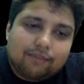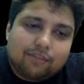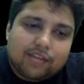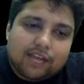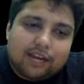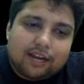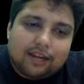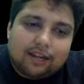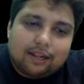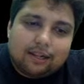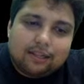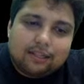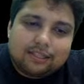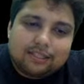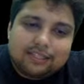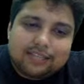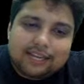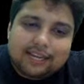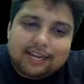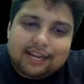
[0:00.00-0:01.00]
channel, this
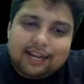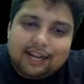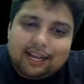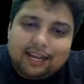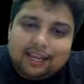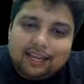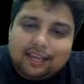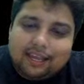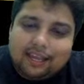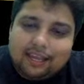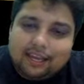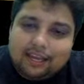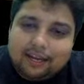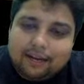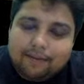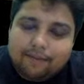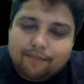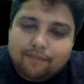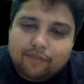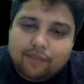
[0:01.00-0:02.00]
second link
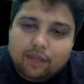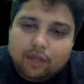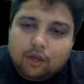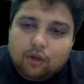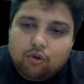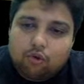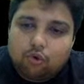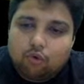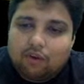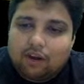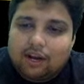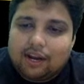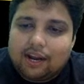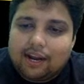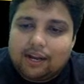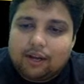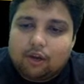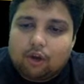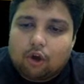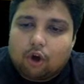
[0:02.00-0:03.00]
here. You will
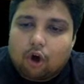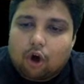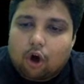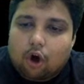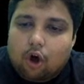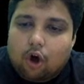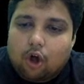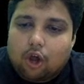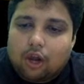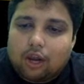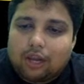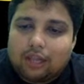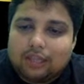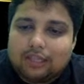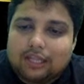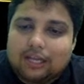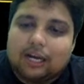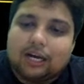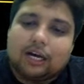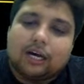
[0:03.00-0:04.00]
get all
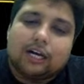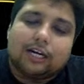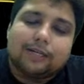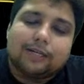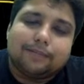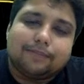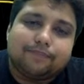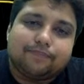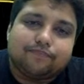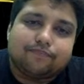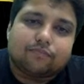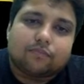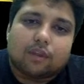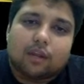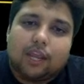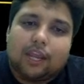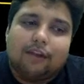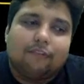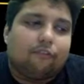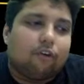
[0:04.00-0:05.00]
the
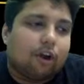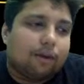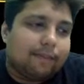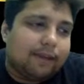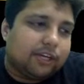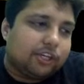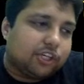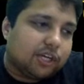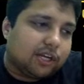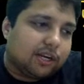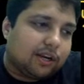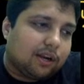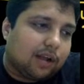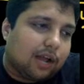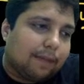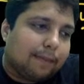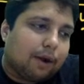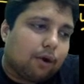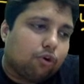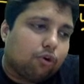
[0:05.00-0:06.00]
information
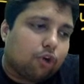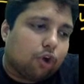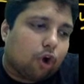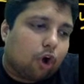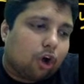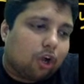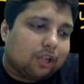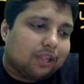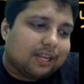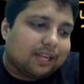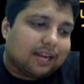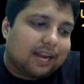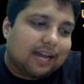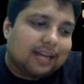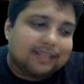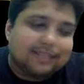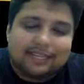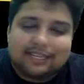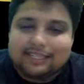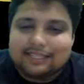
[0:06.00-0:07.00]
about all the
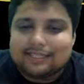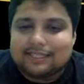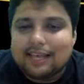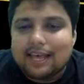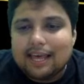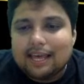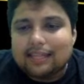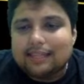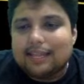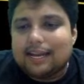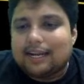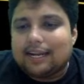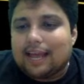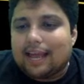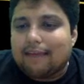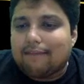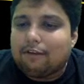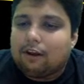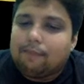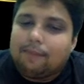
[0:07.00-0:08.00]
classes that
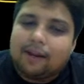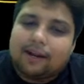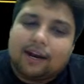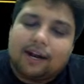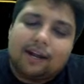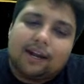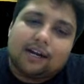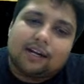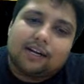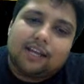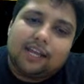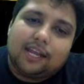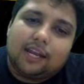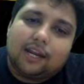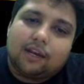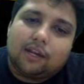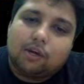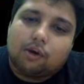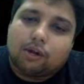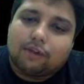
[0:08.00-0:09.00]
I will be conducting in
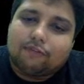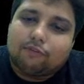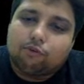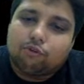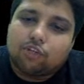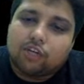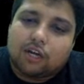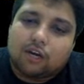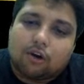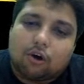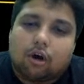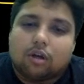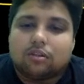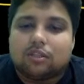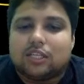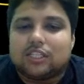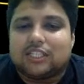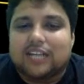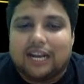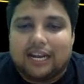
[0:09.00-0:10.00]
near future on
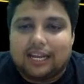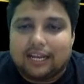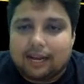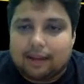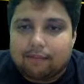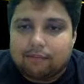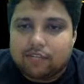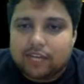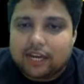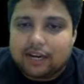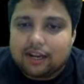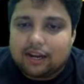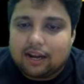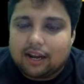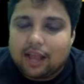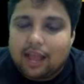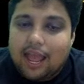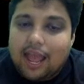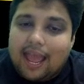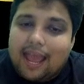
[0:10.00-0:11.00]
this Telegram channel,
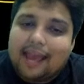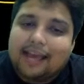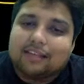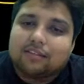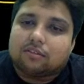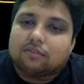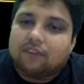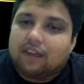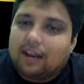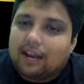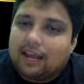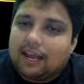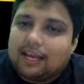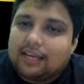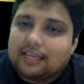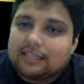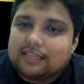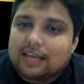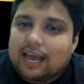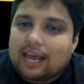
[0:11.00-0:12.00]
as well
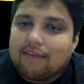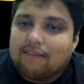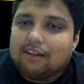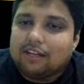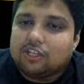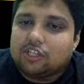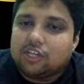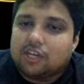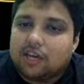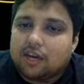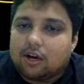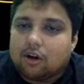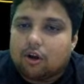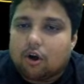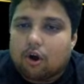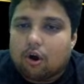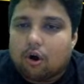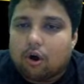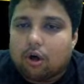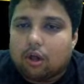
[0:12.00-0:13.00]
as I will share
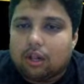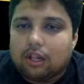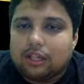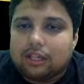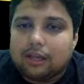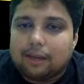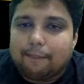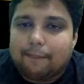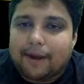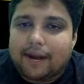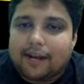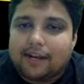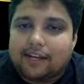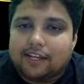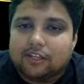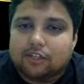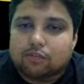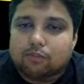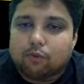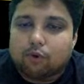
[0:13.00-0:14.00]
all the
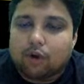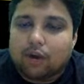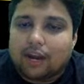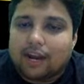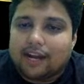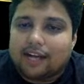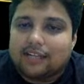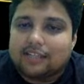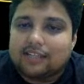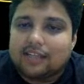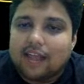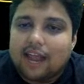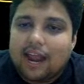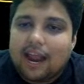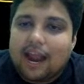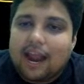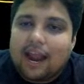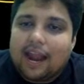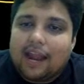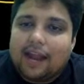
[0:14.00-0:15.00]
practice booklets
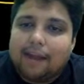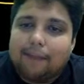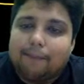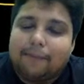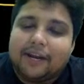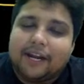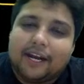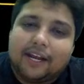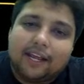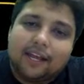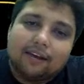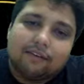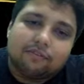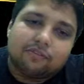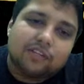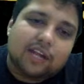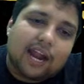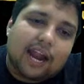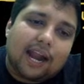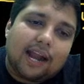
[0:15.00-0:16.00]
and
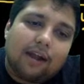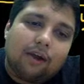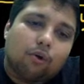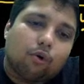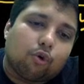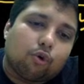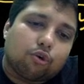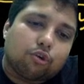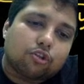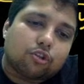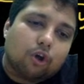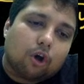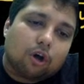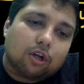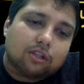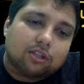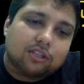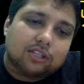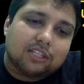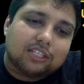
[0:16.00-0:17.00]
PDFs and notes
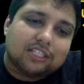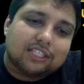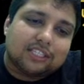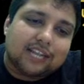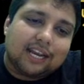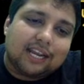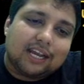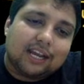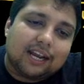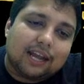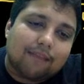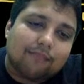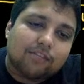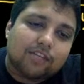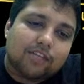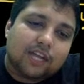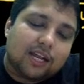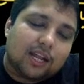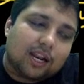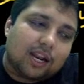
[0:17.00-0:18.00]
on this Telegram
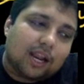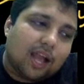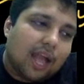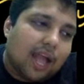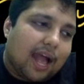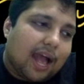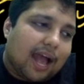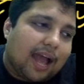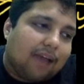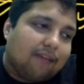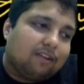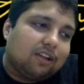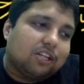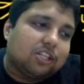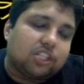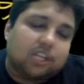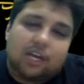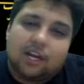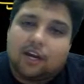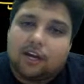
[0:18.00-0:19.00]
channel. I will
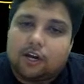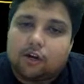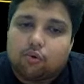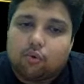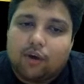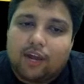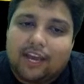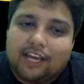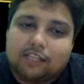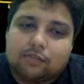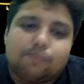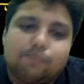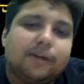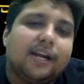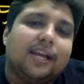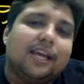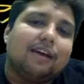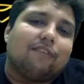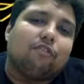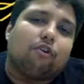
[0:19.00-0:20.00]
share today's
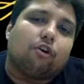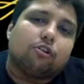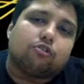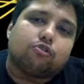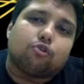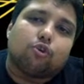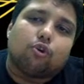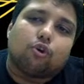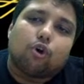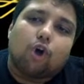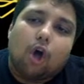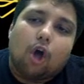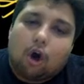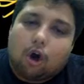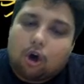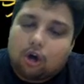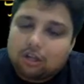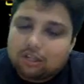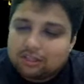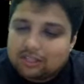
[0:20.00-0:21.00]
PDF also
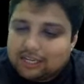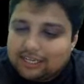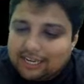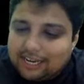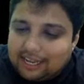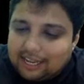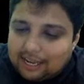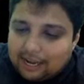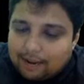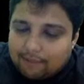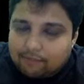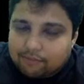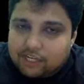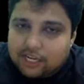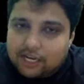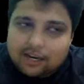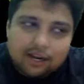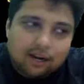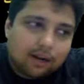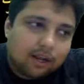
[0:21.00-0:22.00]
on the Telegram
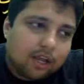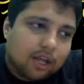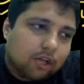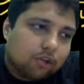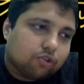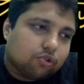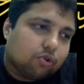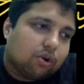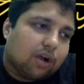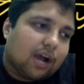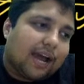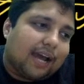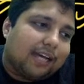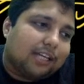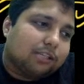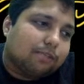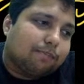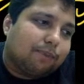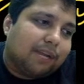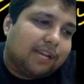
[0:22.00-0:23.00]
channel. So
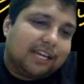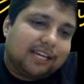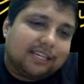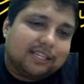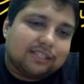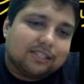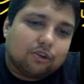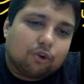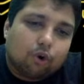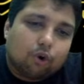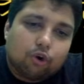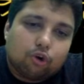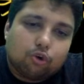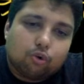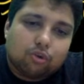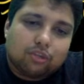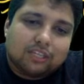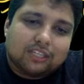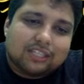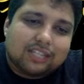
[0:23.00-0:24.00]
guys, please go
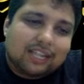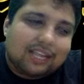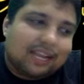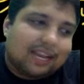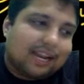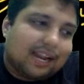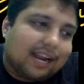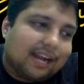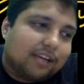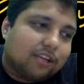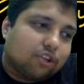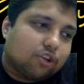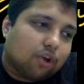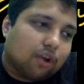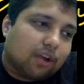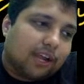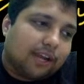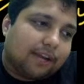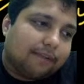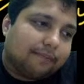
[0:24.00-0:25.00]
to this link and
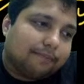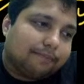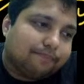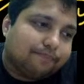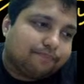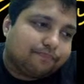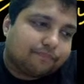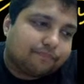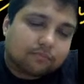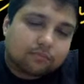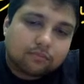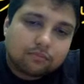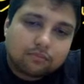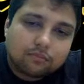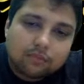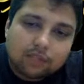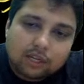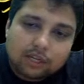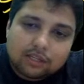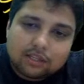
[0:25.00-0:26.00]
join
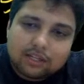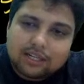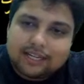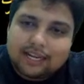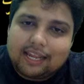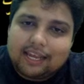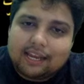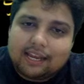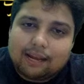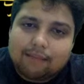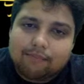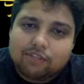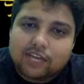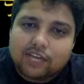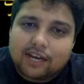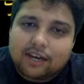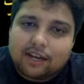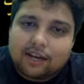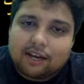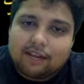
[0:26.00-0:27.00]
the Telegram
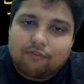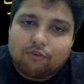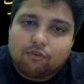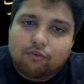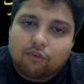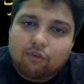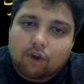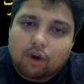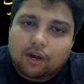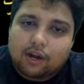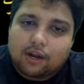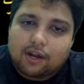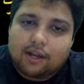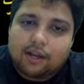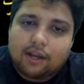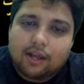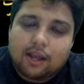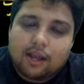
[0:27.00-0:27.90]
channel if you want.